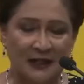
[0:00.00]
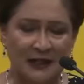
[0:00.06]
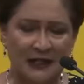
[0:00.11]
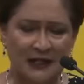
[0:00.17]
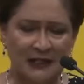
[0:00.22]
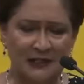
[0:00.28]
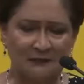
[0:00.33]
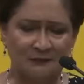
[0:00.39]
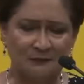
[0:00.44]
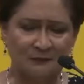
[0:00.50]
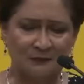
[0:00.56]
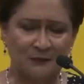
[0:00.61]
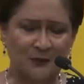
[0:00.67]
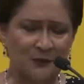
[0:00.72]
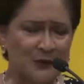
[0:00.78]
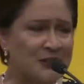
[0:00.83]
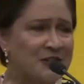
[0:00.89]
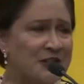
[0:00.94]
I
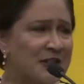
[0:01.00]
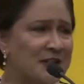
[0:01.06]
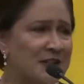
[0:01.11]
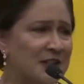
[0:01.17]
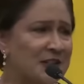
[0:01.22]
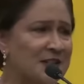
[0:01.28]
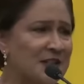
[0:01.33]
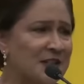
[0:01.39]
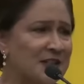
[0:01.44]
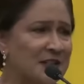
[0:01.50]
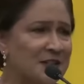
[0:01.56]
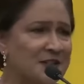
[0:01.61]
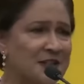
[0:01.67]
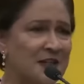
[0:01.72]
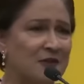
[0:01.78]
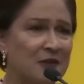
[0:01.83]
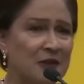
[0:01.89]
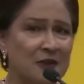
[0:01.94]
recently attended
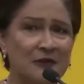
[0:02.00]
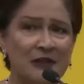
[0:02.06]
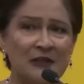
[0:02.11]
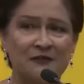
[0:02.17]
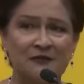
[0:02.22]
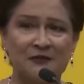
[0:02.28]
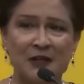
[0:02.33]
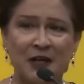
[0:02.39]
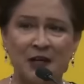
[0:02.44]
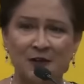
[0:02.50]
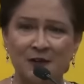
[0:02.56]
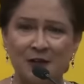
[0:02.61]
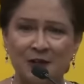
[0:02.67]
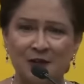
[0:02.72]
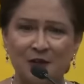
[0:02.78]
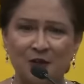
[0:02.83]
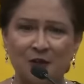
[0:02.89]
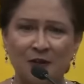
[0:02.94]
several of the iftars.
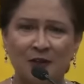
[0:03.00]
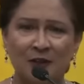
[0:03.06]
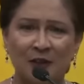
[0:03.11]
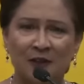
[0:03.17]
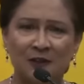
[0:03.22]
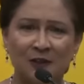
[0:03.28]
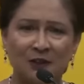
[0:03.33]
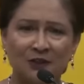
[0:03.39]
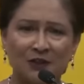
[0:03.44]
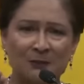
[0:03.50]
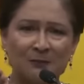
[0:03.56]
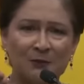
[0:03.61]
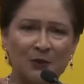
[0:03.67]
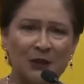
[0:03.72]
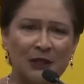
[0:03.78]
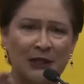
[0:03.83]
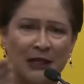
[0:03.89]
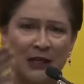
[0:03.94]
I saw Dr.
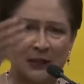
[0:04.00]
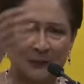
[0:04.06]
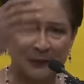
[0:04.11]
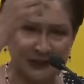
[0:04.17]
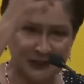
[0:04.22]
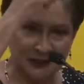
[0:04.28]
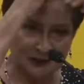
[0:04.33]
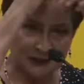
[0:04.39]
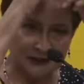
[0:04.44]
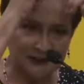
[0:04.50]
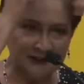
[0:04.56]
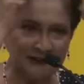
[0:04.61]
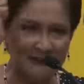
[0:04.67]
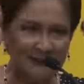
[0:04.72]
Munilal with a